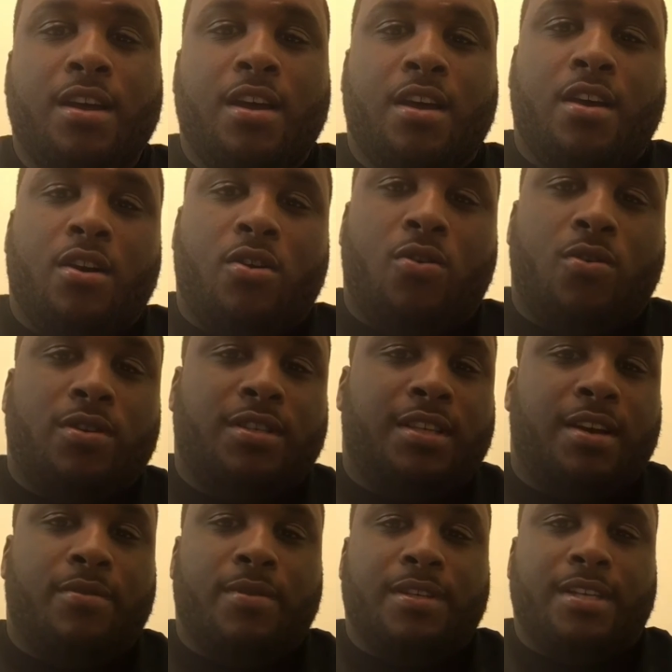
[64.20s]
Of course,
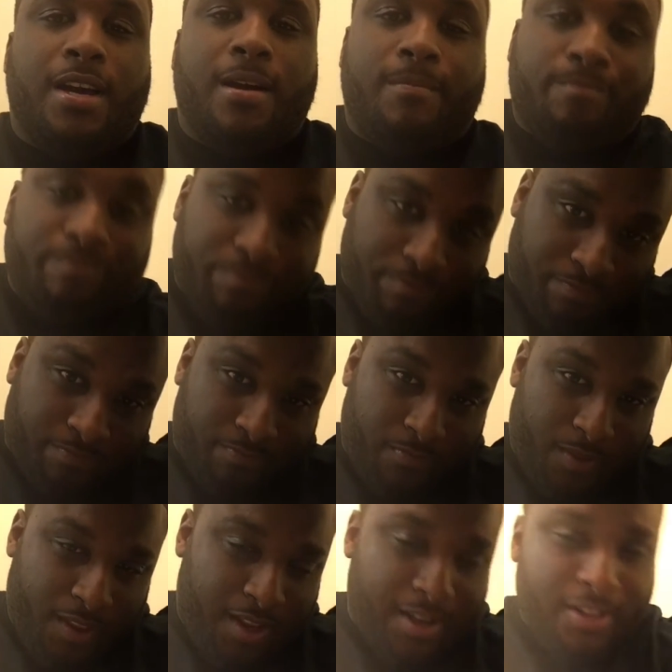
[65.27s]
there was
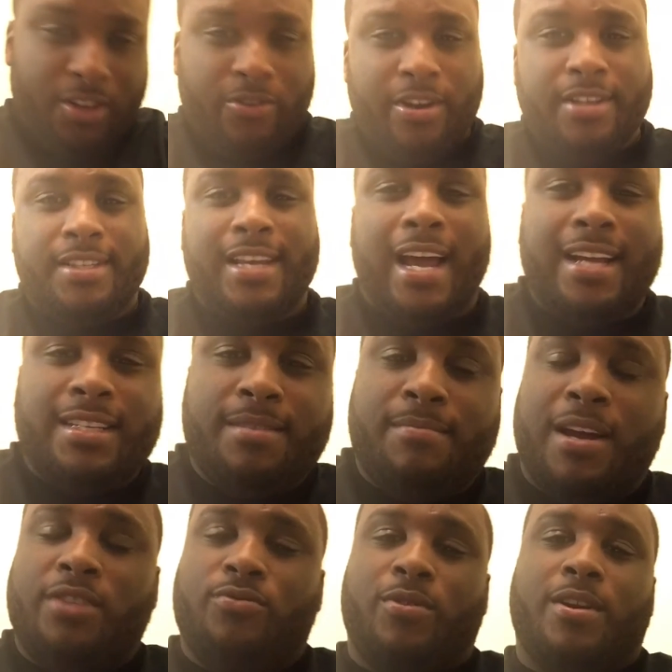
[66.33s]
the great tag team
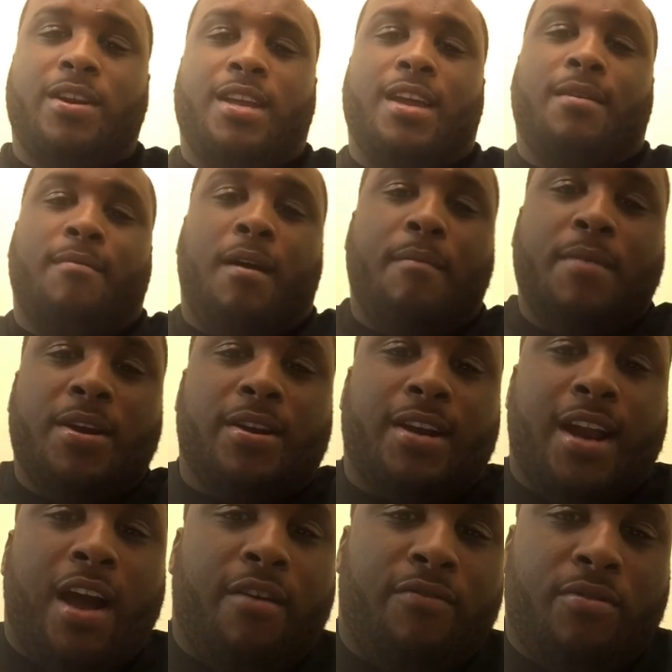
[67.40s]
match where the
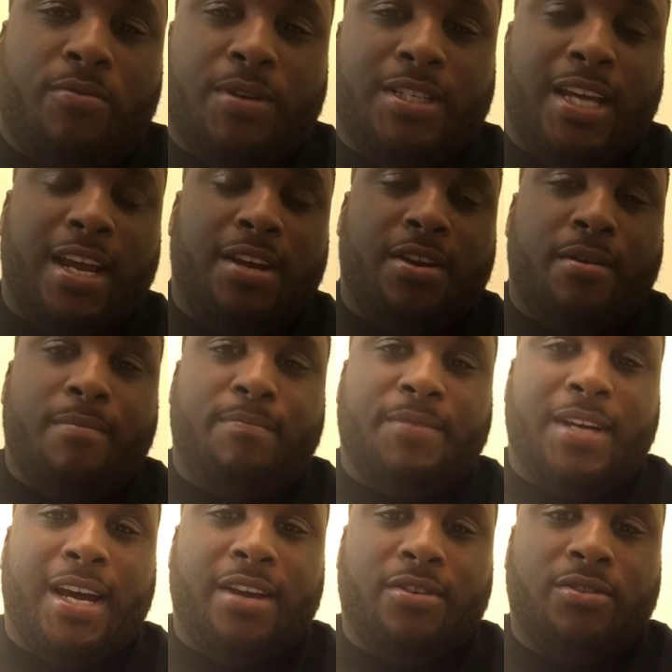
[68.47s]
American Alpha retained their
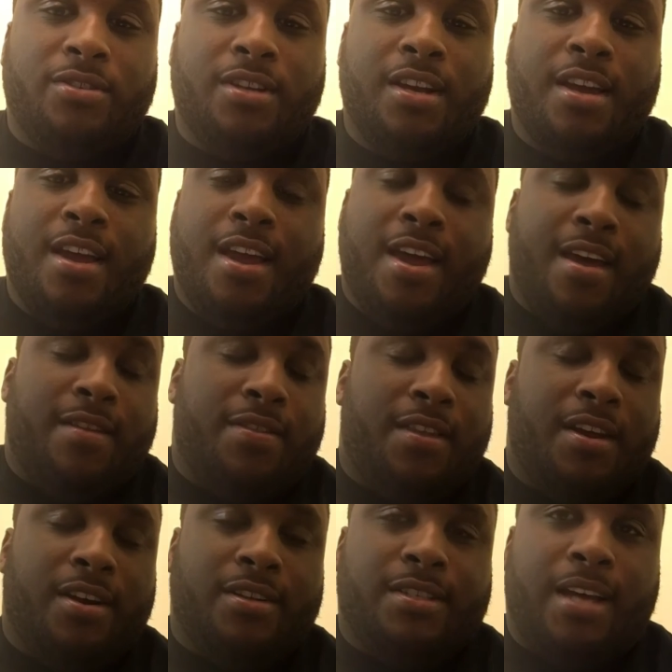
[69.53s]
titles.
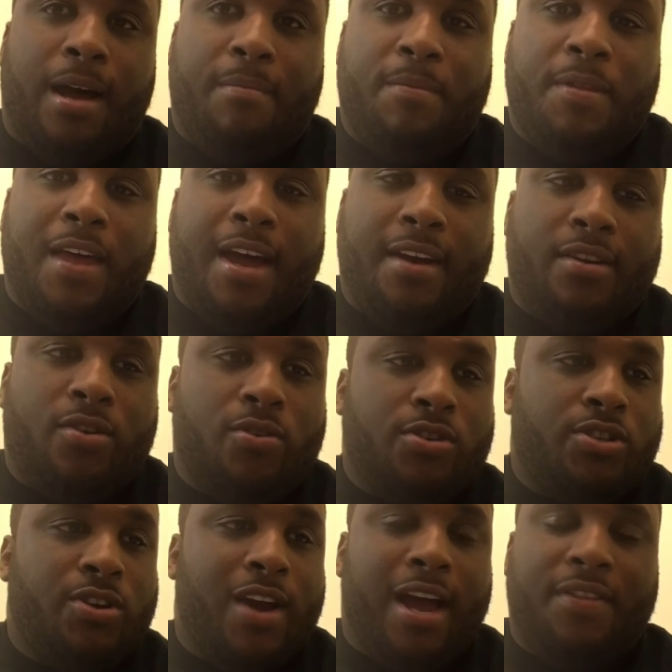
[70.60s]
Then on top of that, of
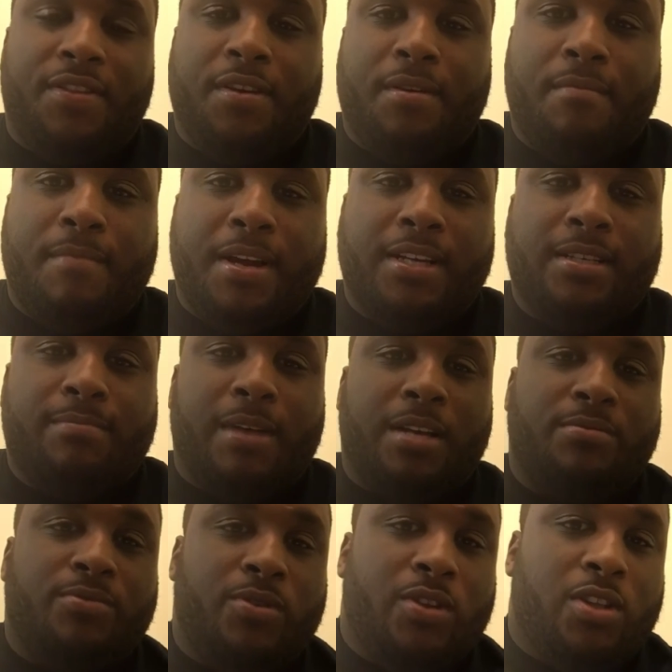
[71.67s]
course, you had the amazing
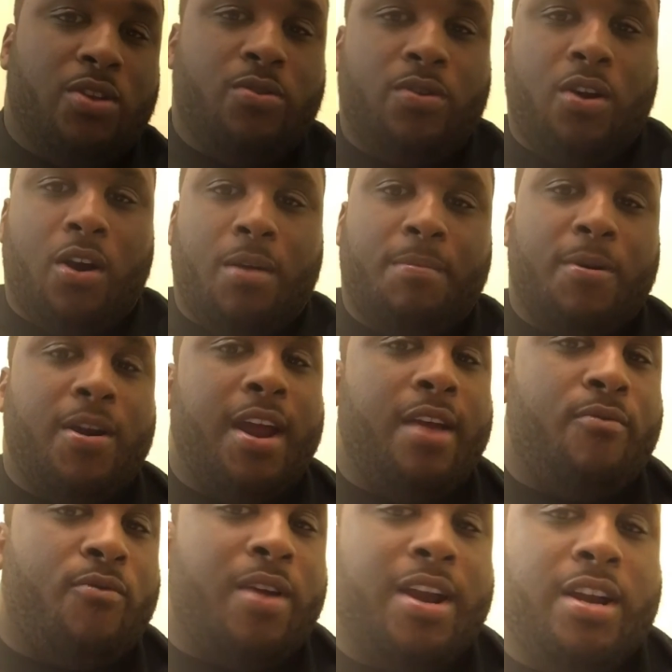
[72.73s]
match between Luke Harper
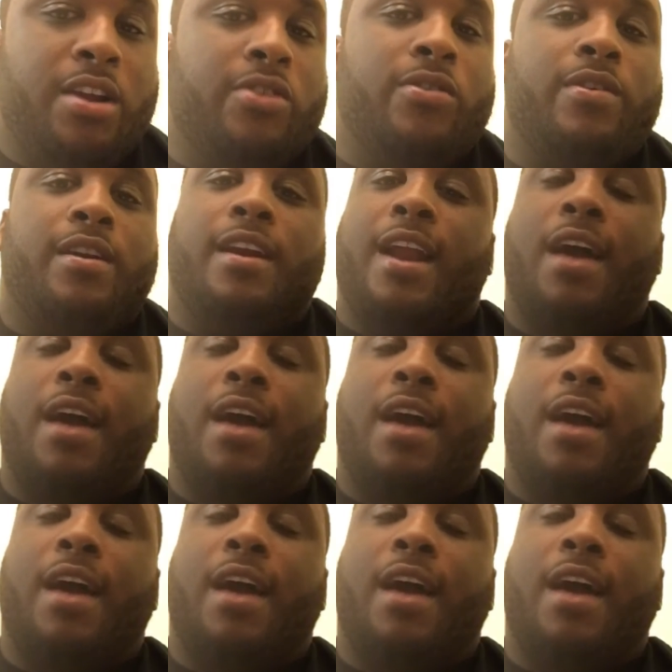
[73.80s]
and Randy Orton.